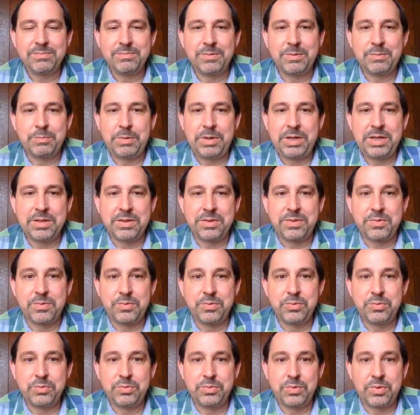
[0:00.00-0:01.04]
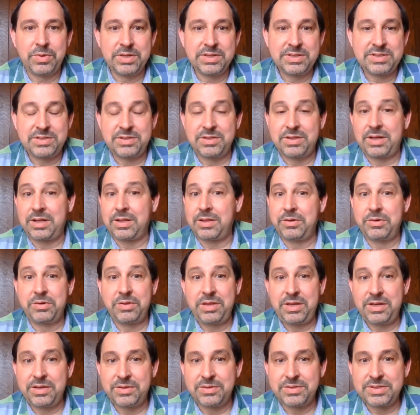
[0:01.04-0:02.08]
when we get through this to clear
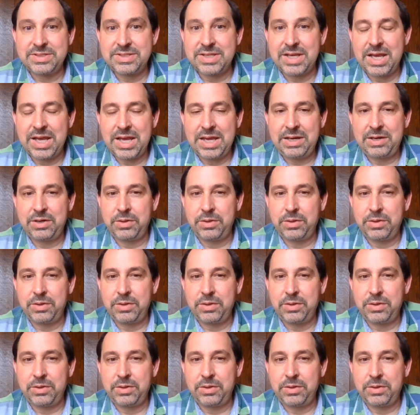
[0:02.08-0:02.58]
the other side.